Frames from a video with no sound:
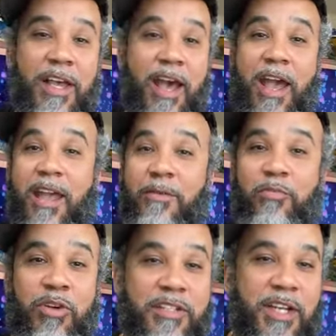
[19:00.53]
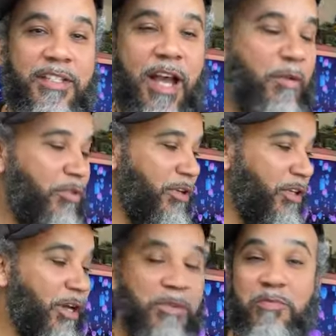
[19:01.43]
Hey, appreciate y'all
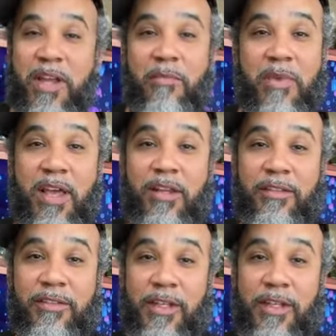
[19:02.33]
pulling up. It's been a minute.